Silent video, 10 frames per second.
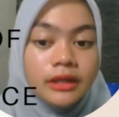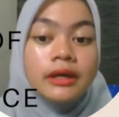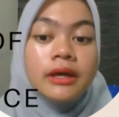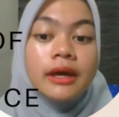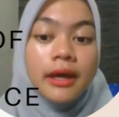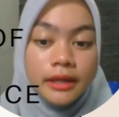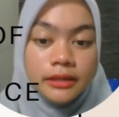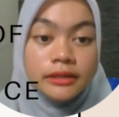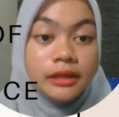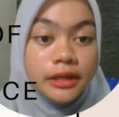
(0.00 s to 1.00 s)
and the
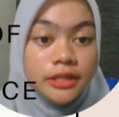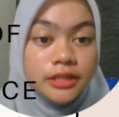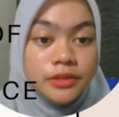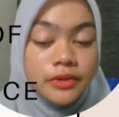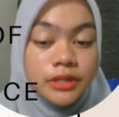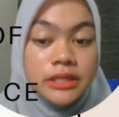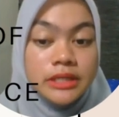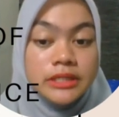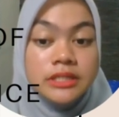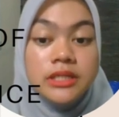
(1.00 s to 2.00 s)
last one is
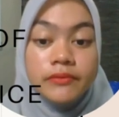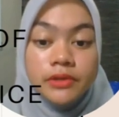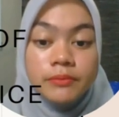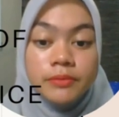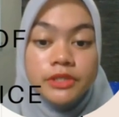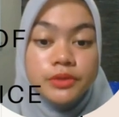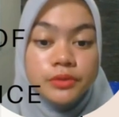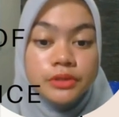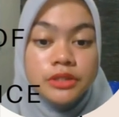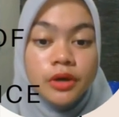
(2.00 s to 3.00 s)
developing students
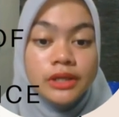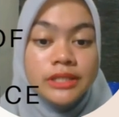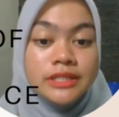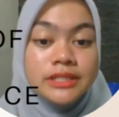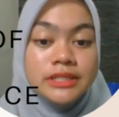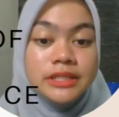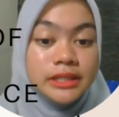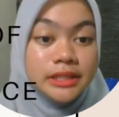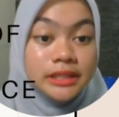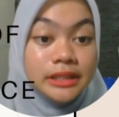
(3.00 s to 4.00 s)

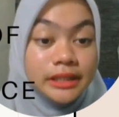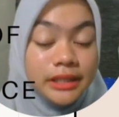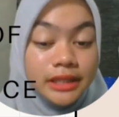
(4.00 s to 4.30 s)
holistically